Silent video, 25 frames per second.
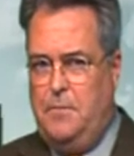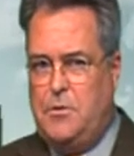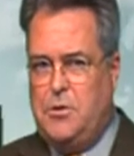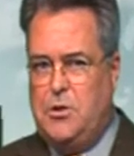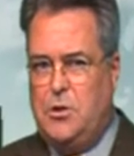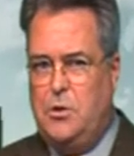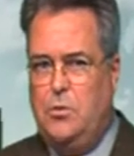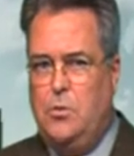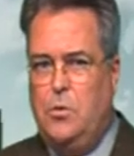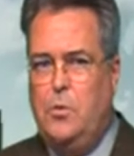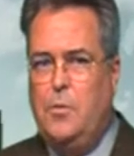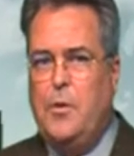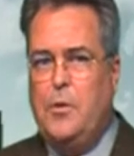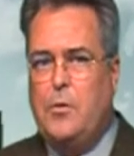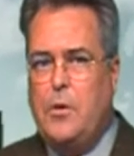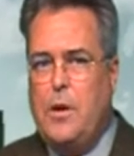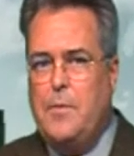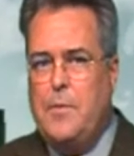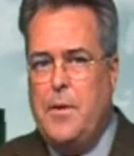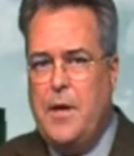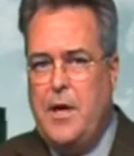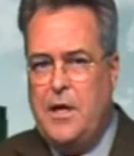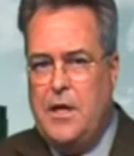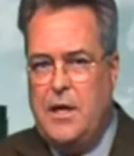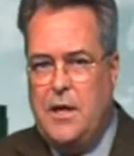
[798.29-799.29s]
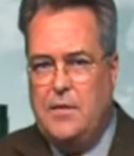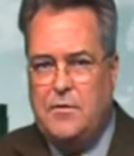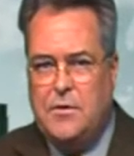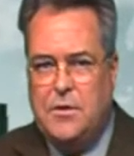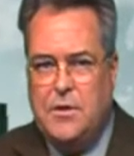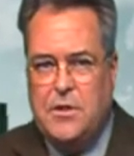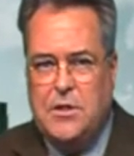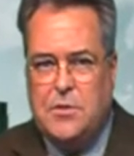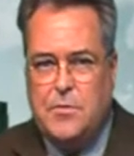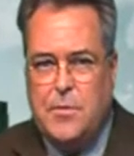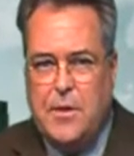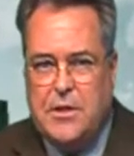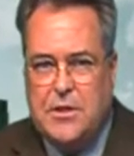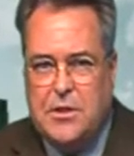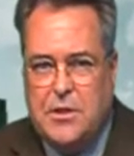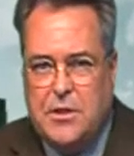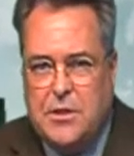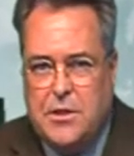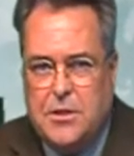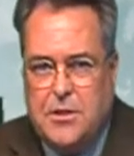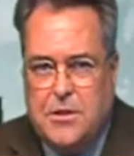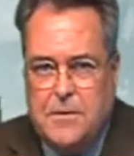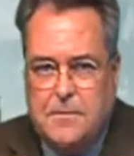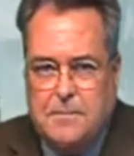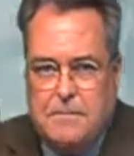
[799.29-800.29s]
So we'll be right back after these
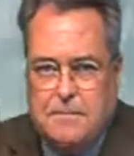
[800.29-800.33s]
messages.